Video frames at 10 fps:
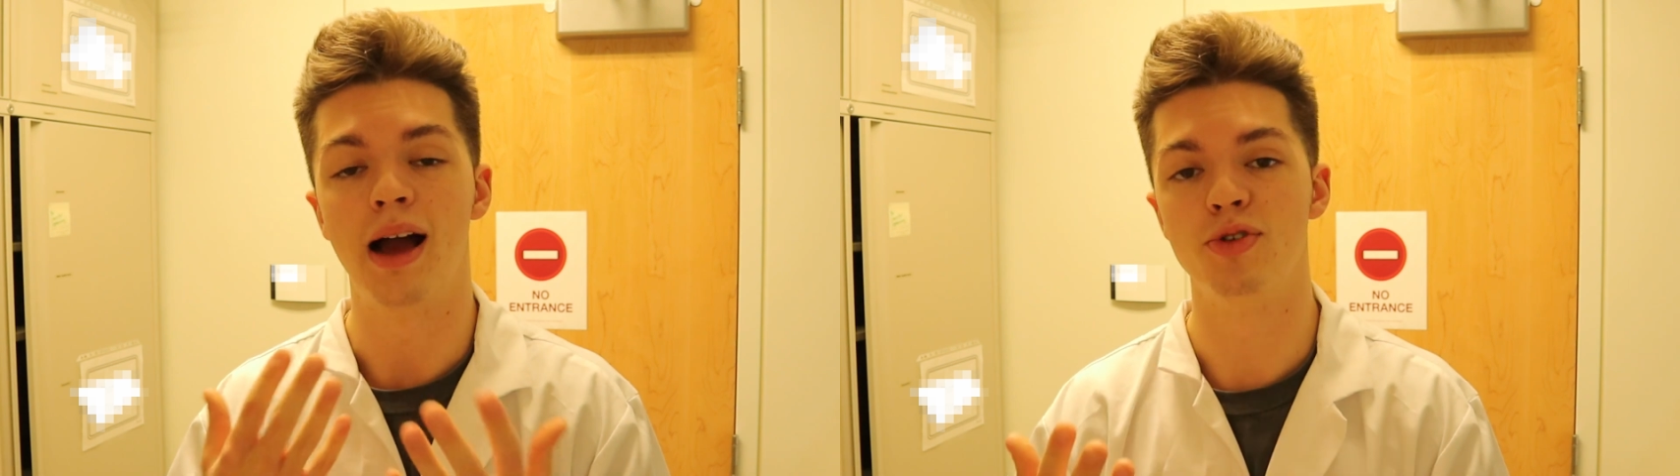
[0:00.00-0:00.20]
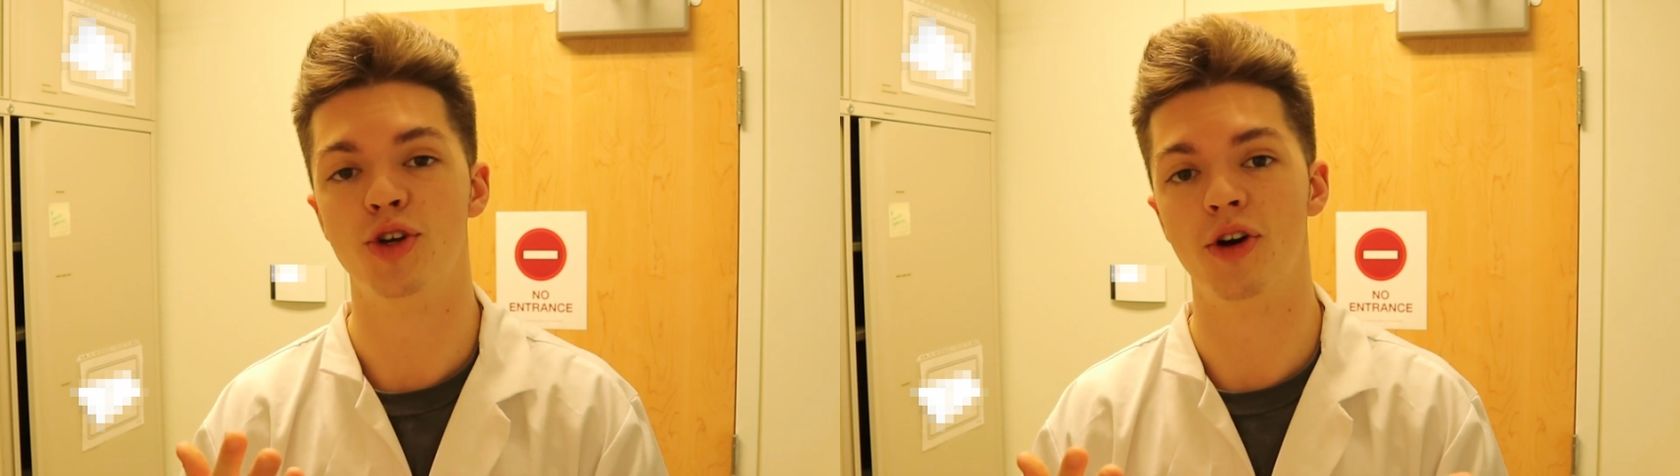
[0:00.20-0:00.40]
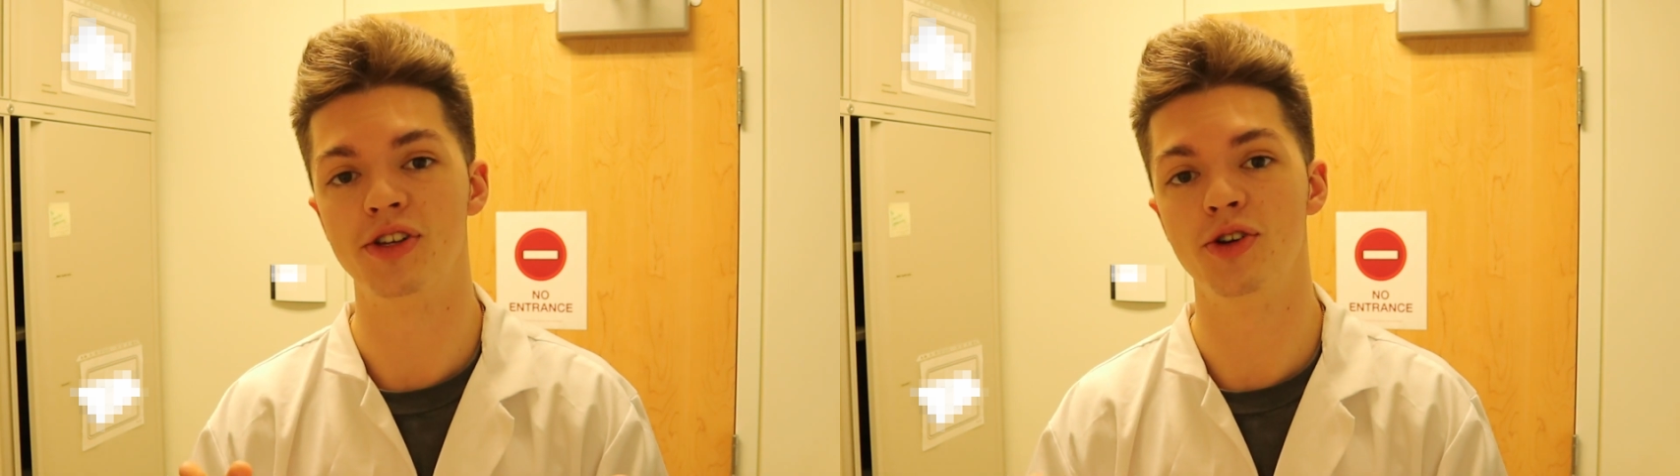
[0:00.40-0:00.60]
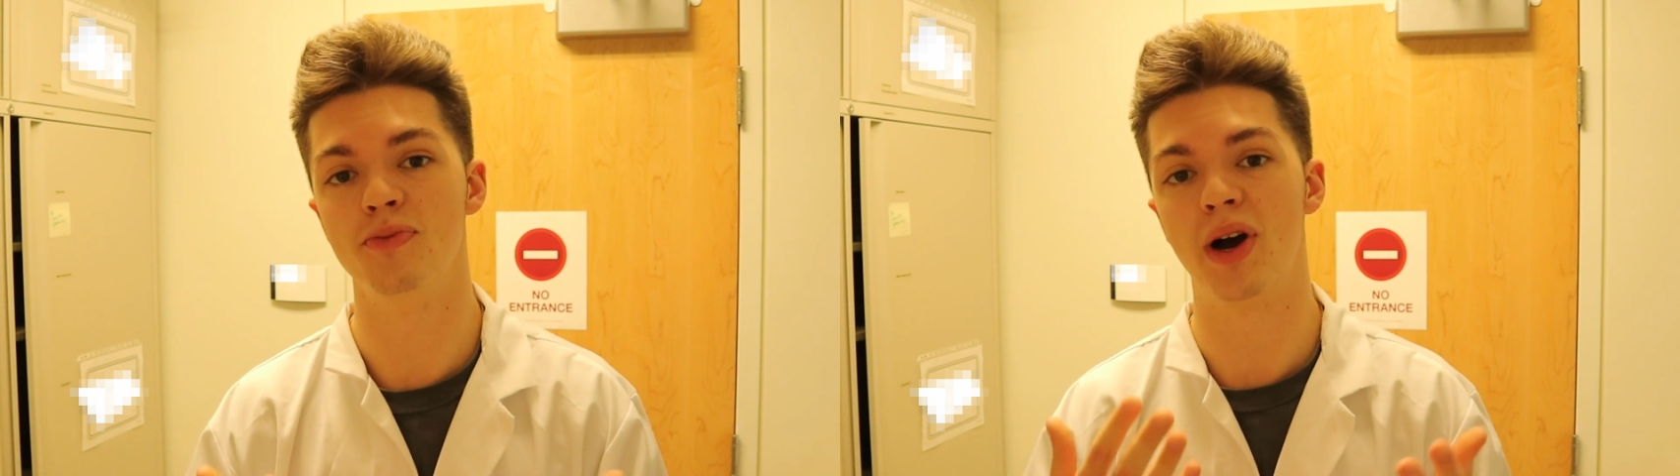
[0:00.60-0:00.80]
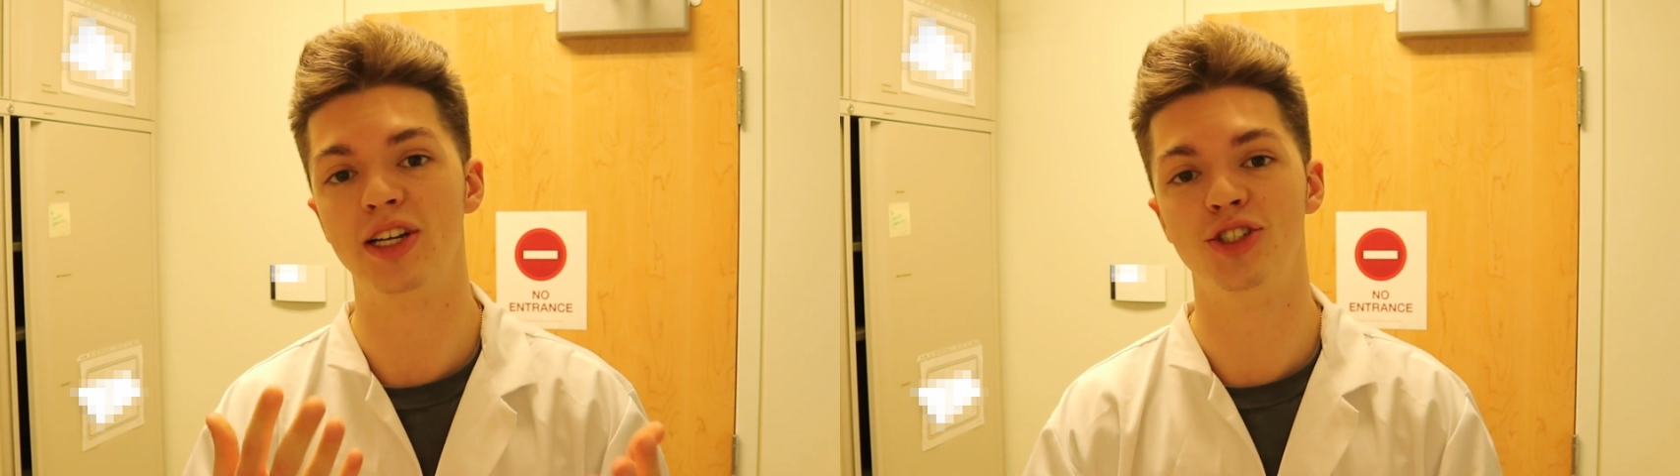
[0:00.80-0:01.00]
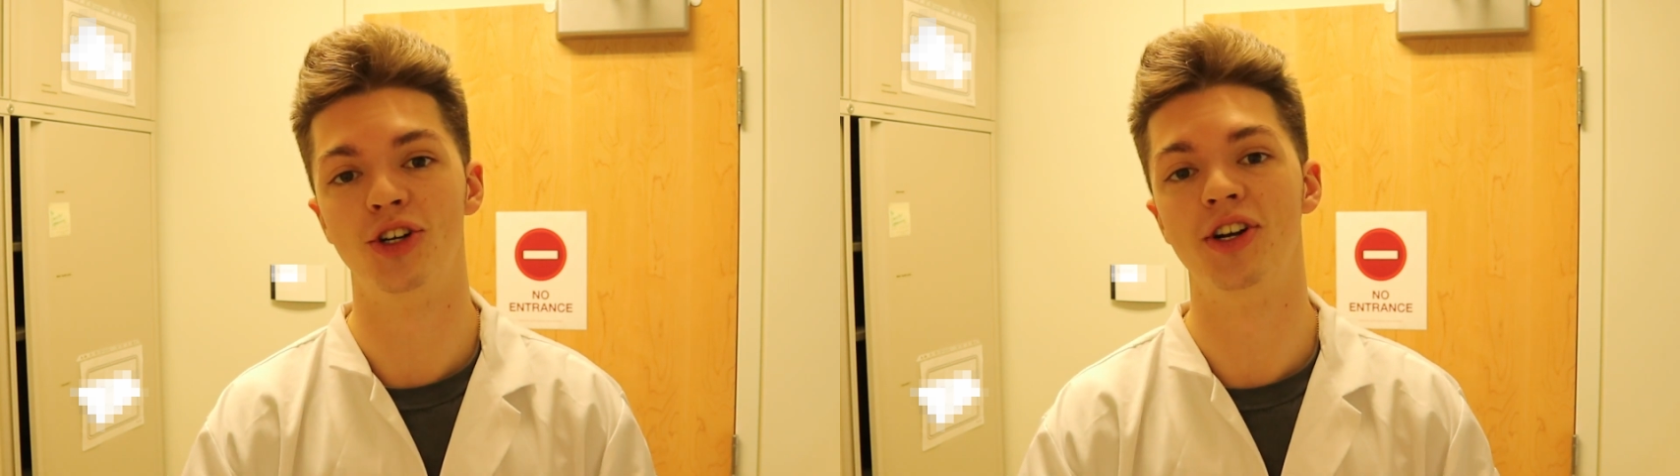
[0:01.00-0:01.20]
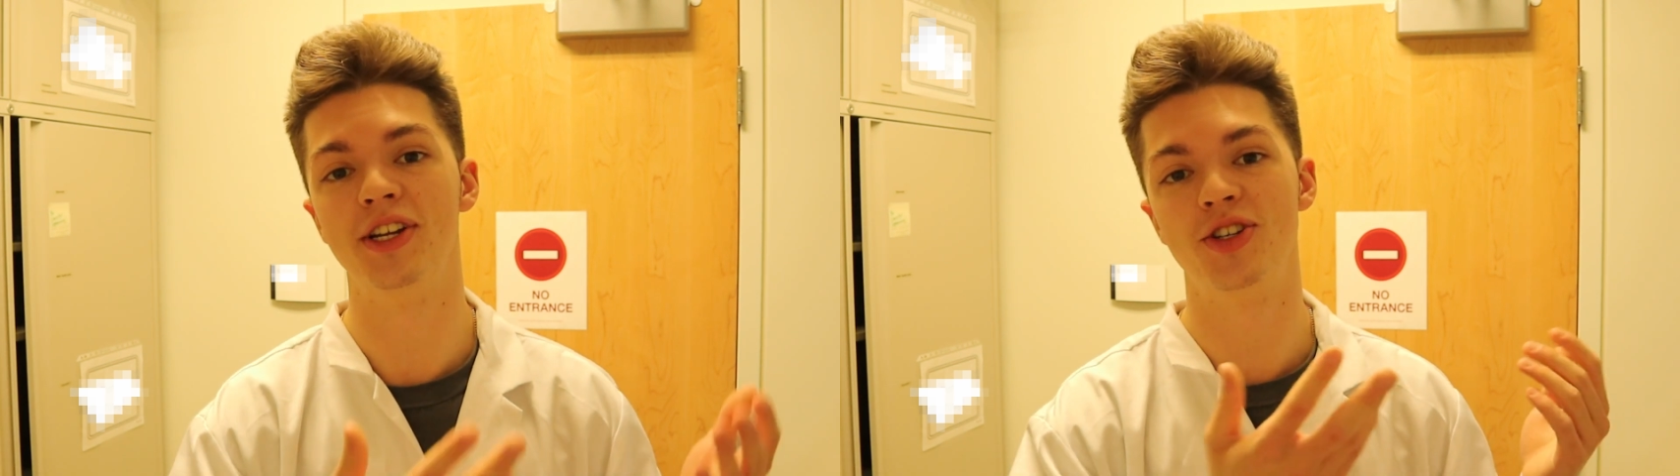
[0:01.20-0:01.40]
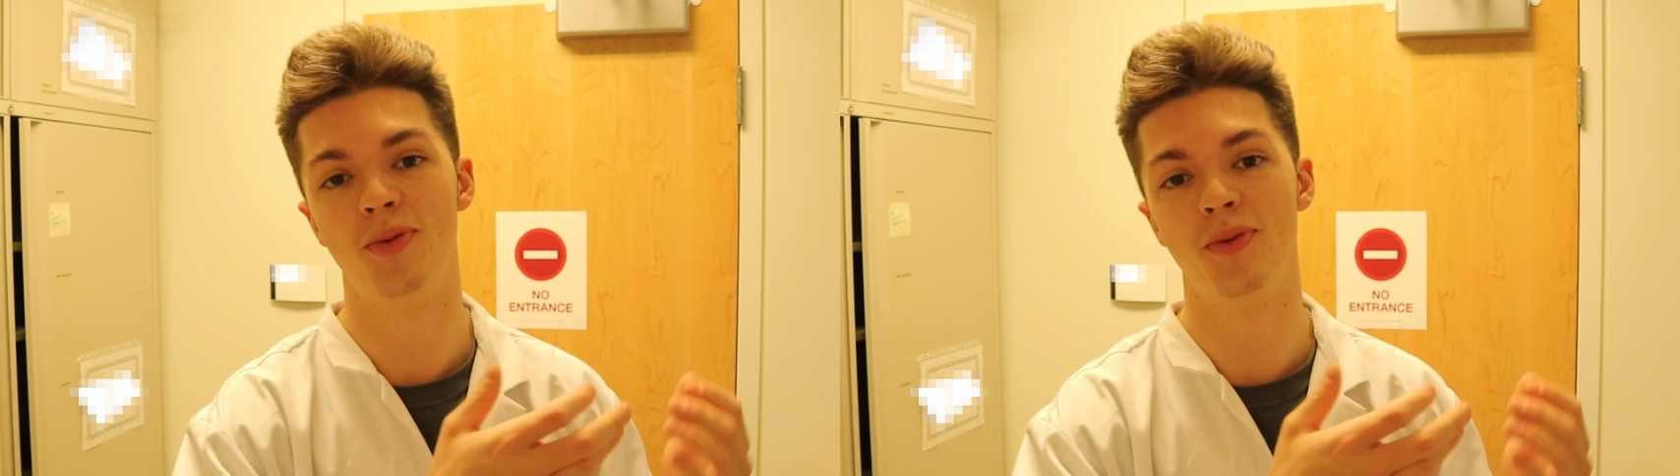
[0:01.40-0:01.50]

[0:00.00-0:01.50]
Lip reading: I'm showing you my journey